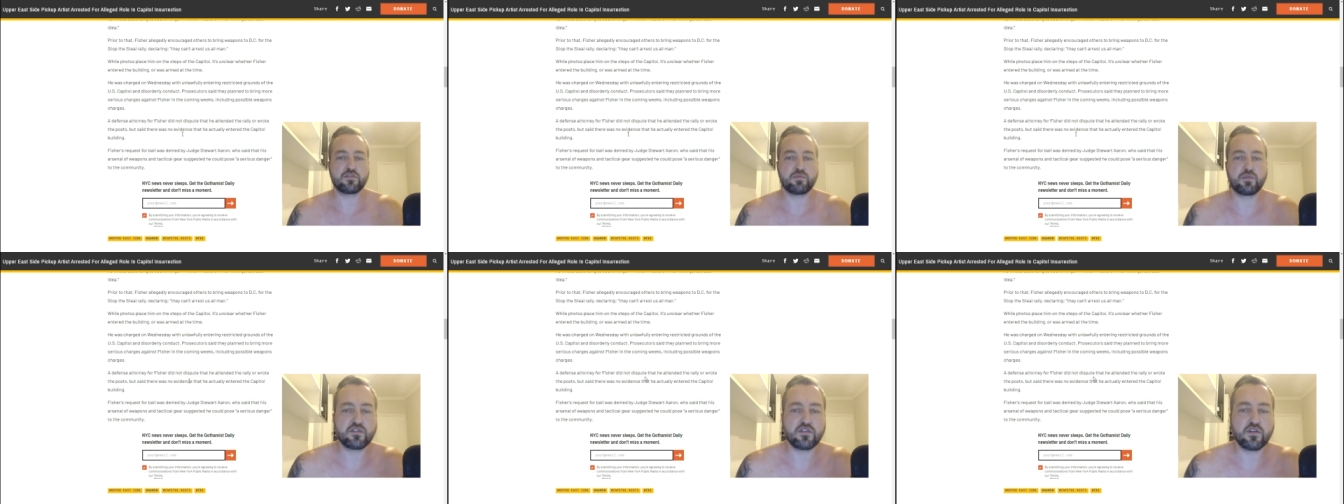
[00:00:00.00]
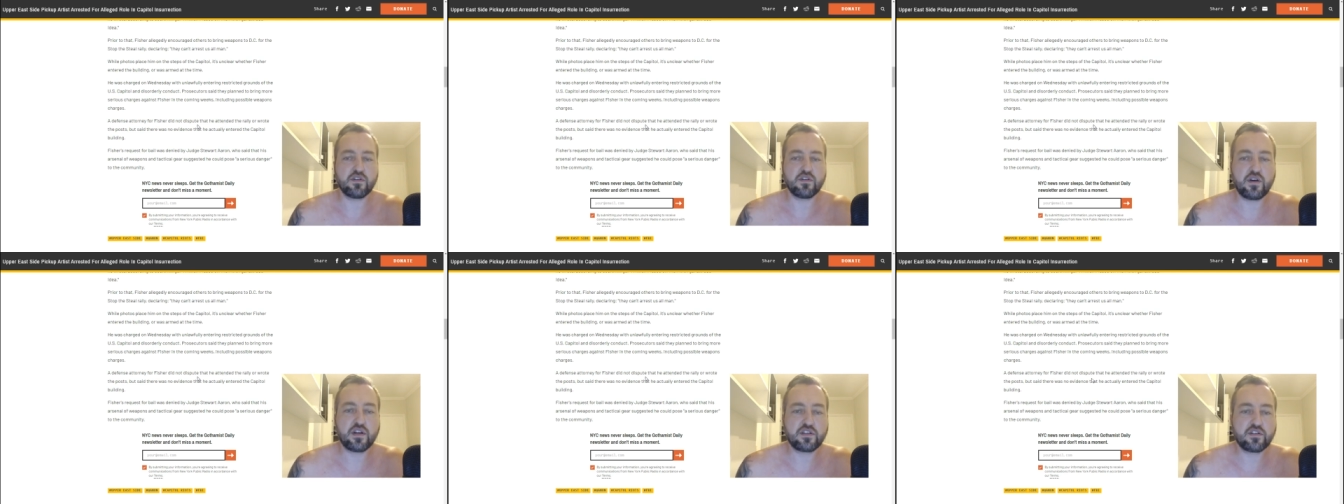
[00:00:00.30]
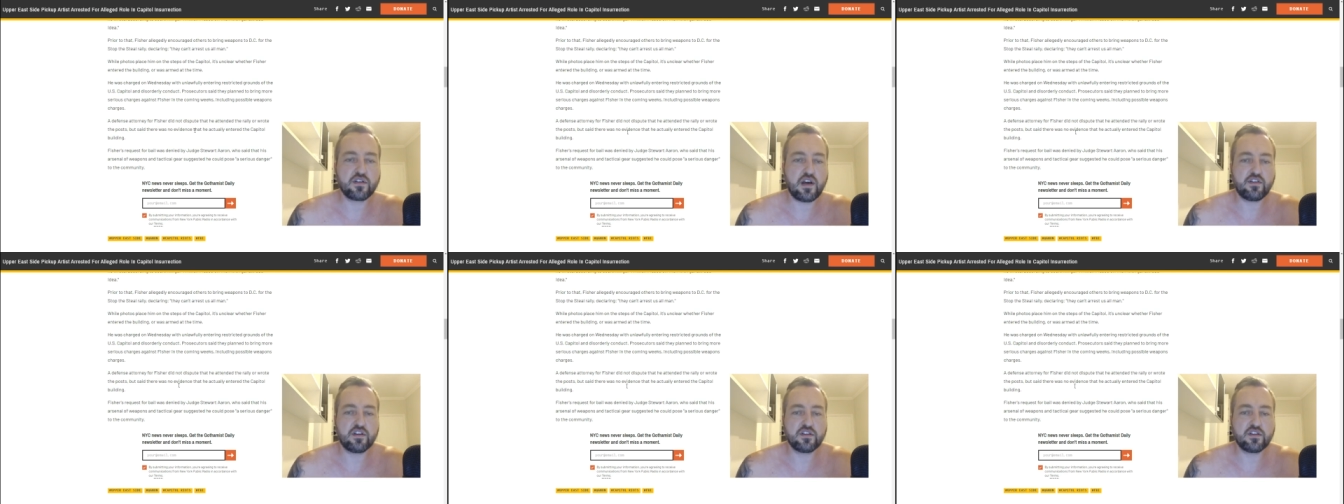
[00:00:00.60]
but there's no ent-
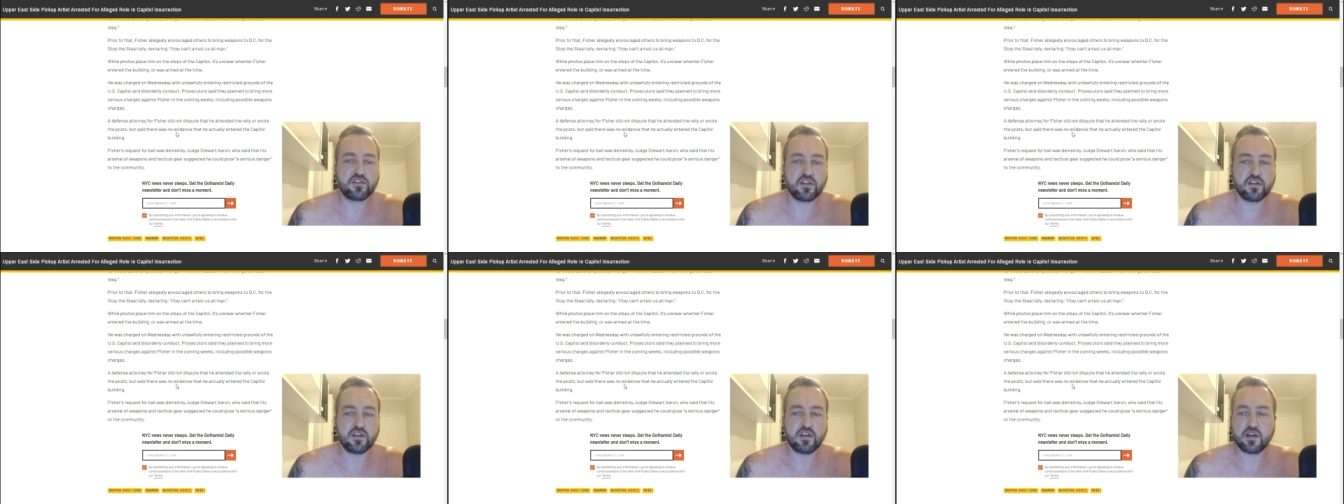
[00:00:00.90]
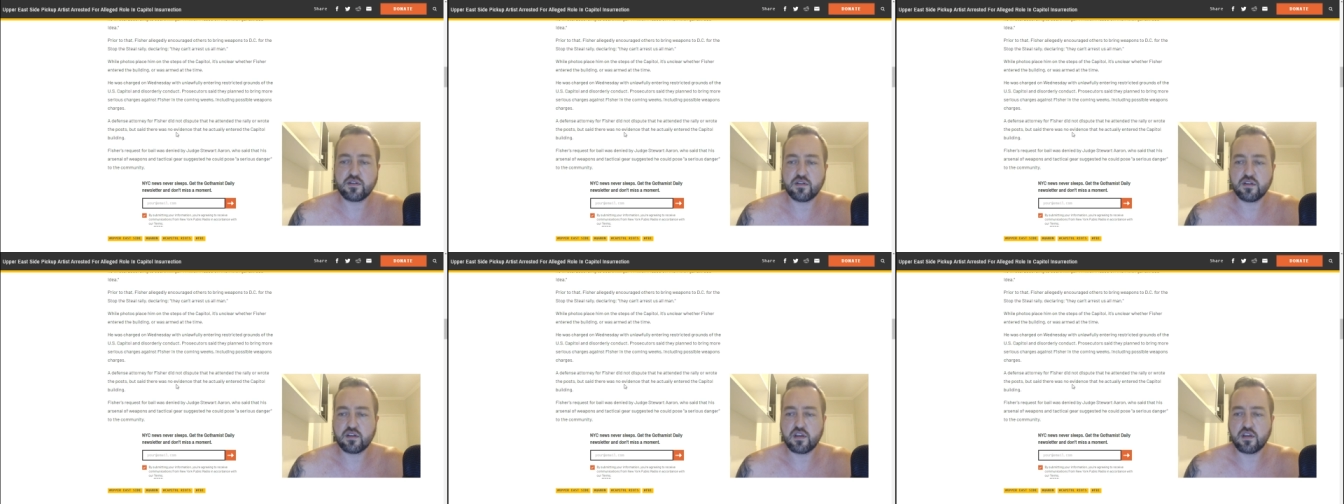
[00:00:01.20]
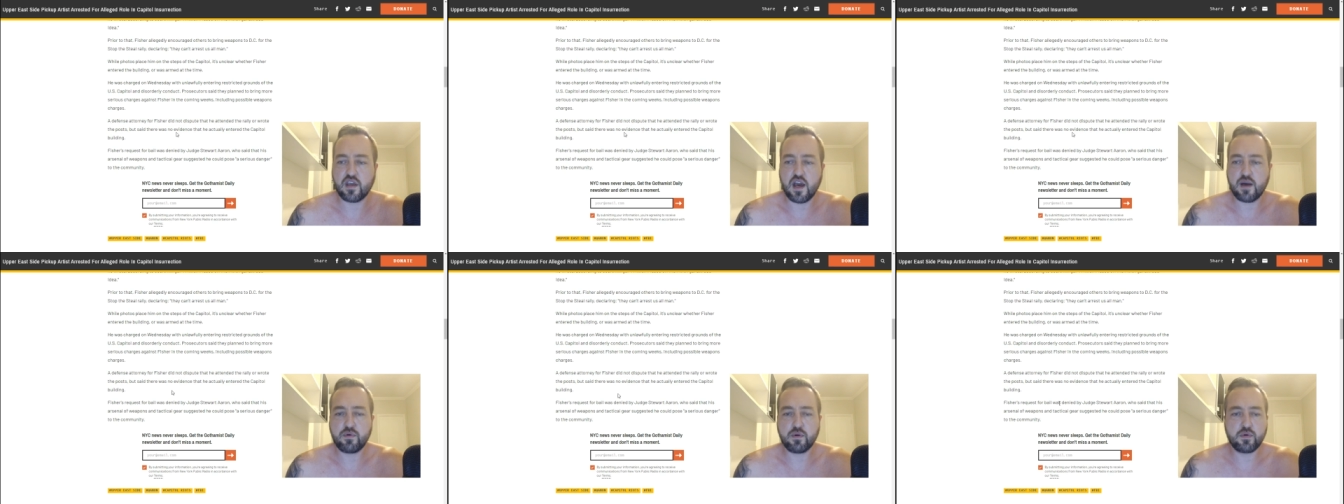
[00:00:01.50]
evidence that he entered the
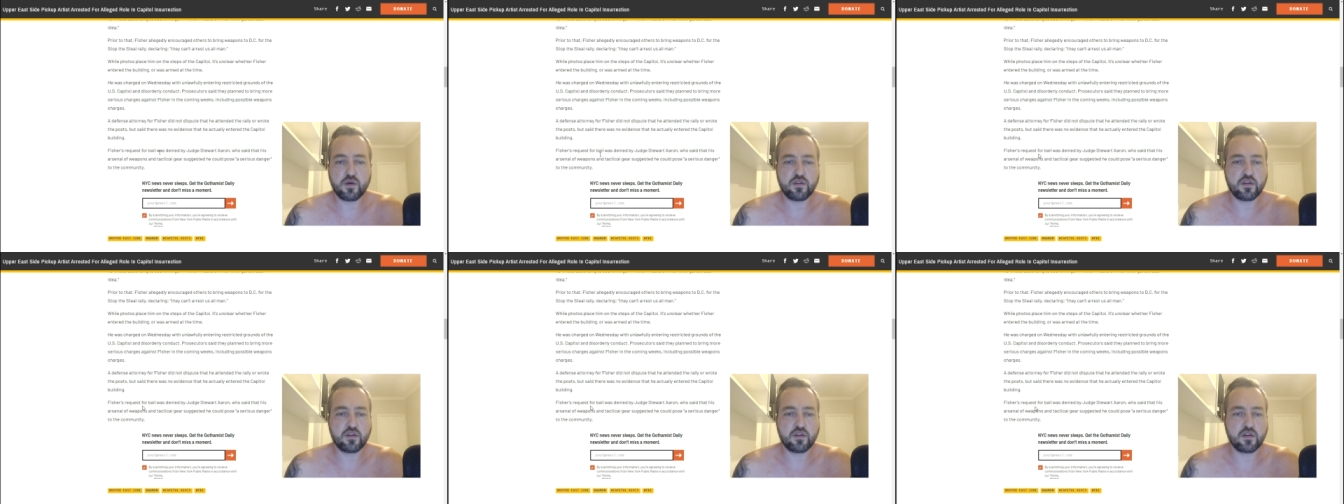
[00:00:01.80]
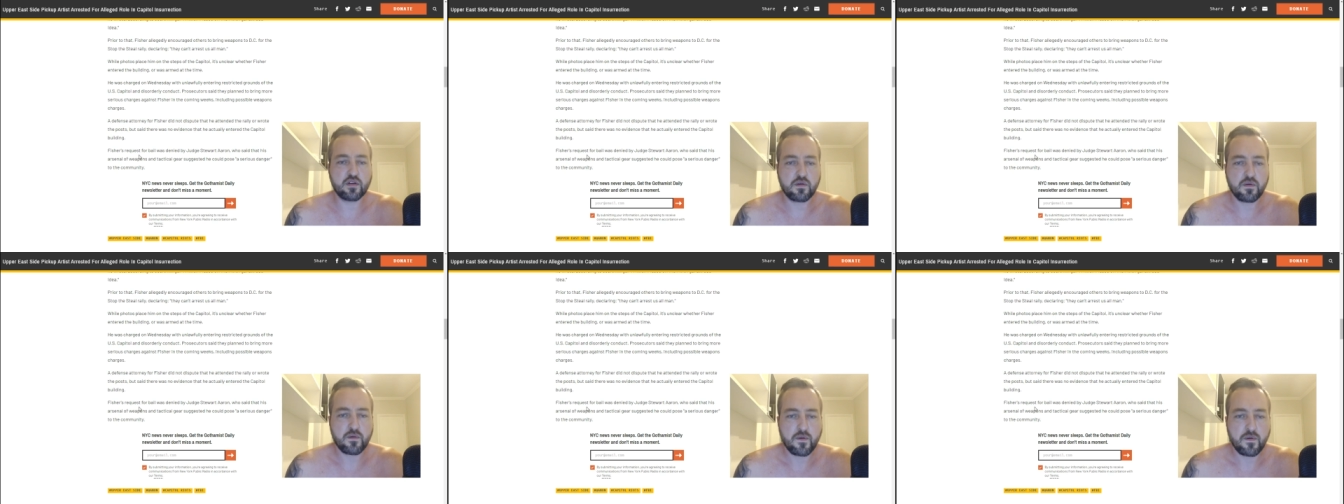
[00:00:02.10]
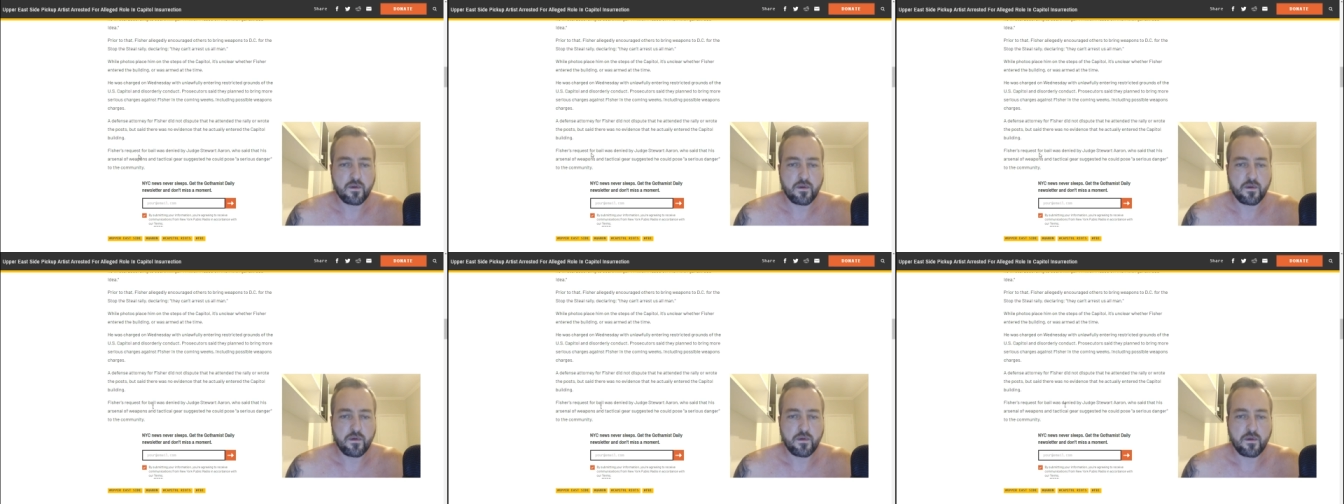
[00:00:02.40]
Capitol building
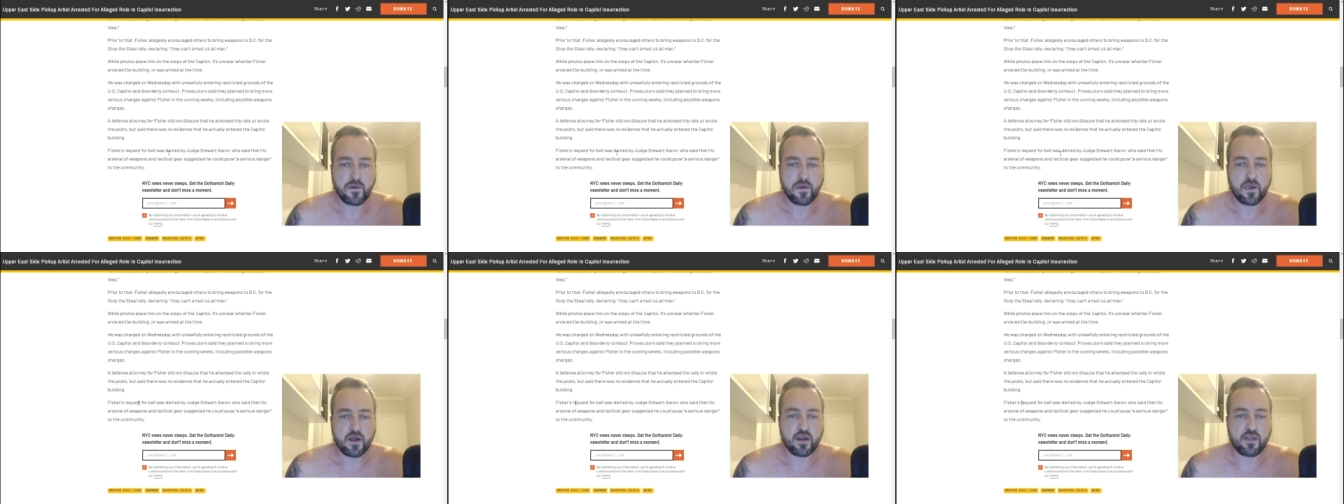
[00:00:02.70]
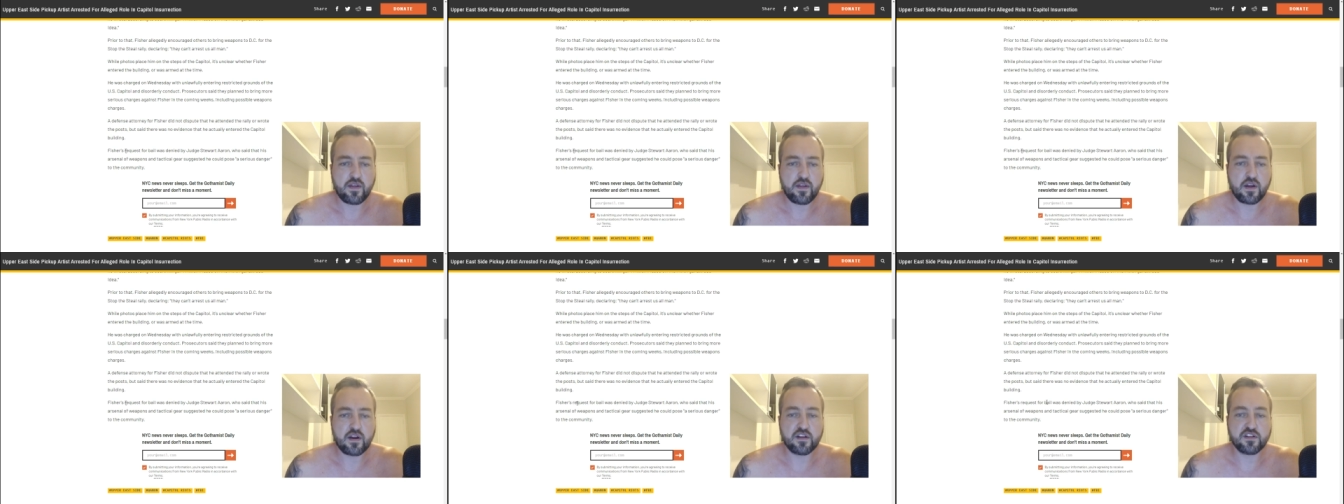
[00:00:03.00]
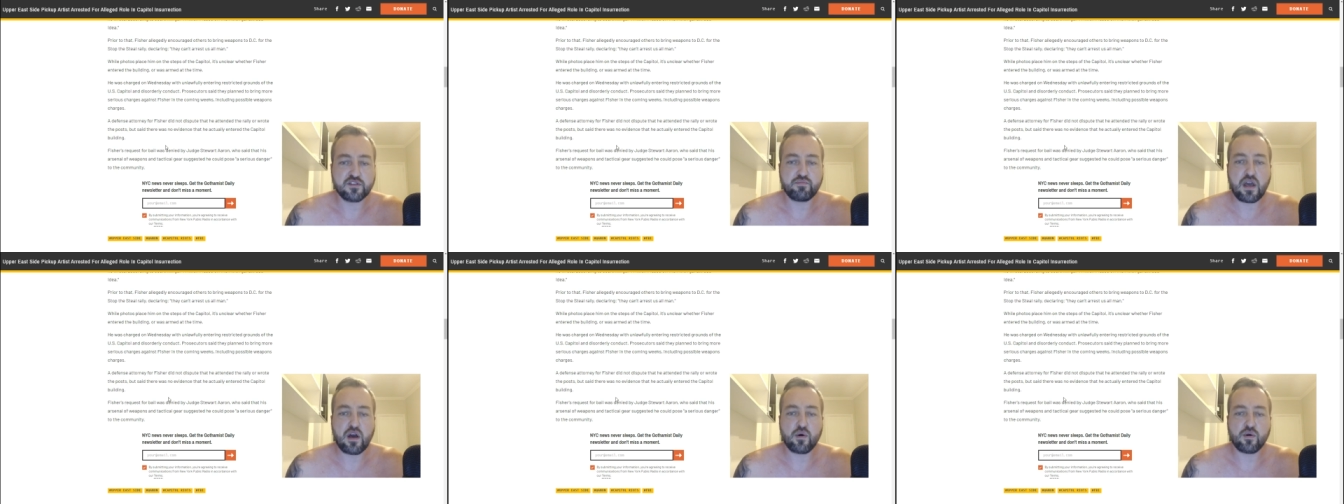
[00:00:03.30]
and then
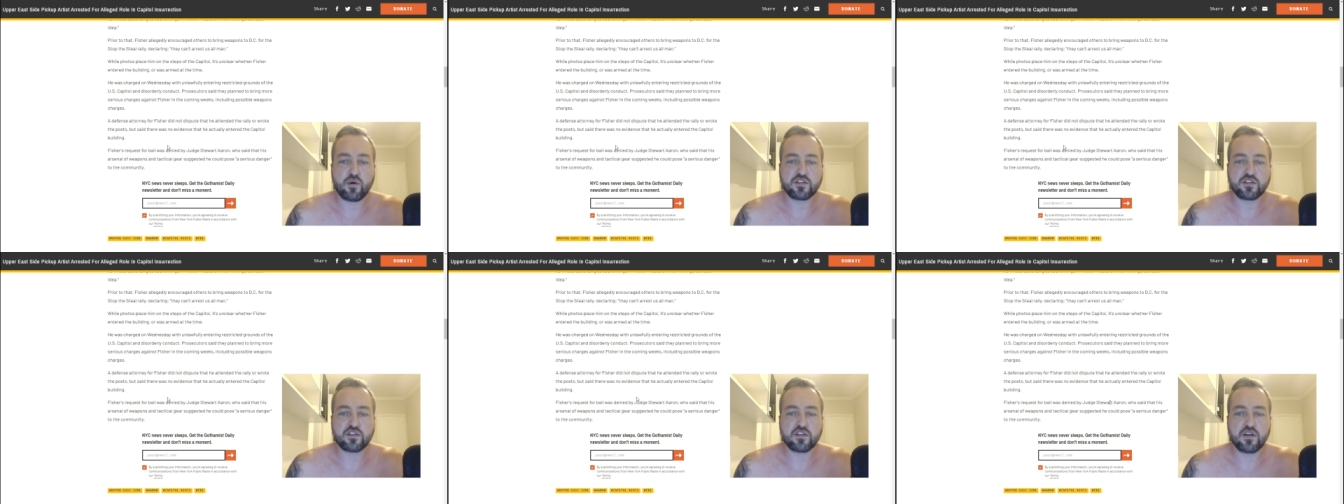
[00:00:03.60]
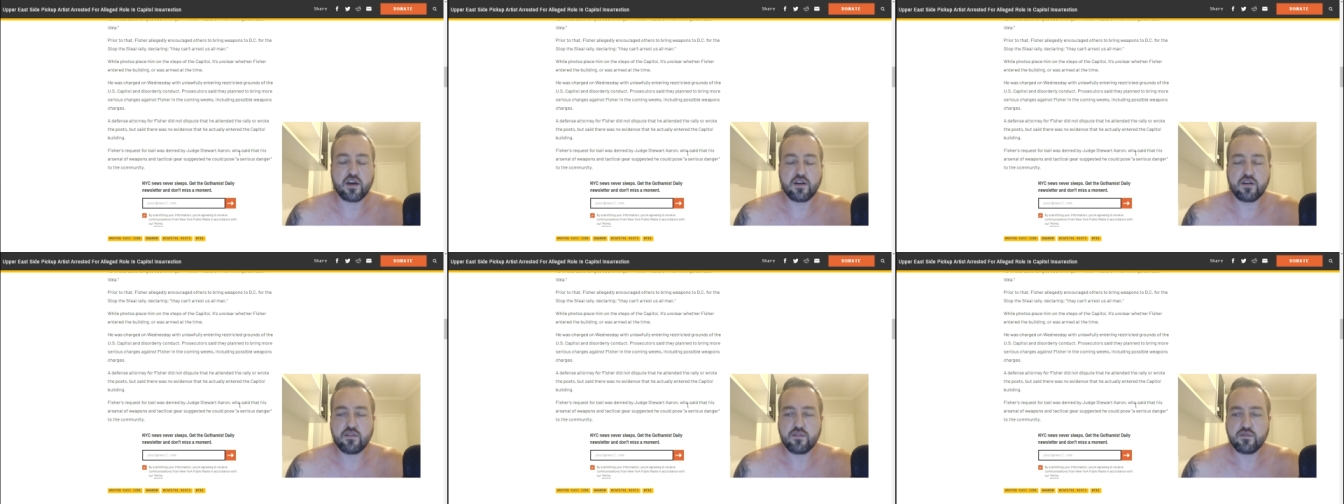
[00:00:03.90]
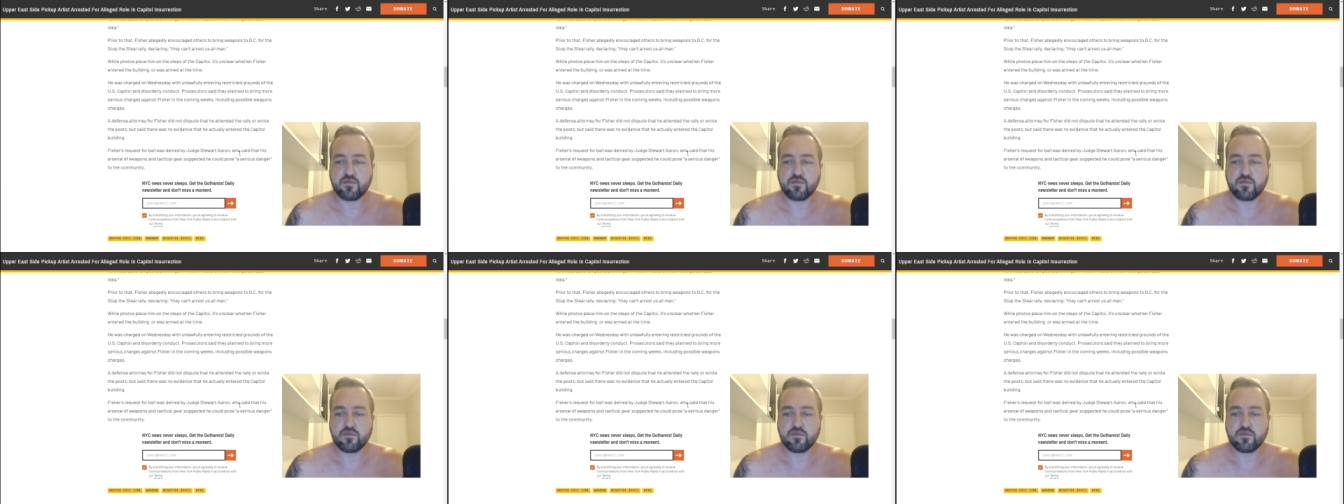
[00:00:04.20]
his bail was denied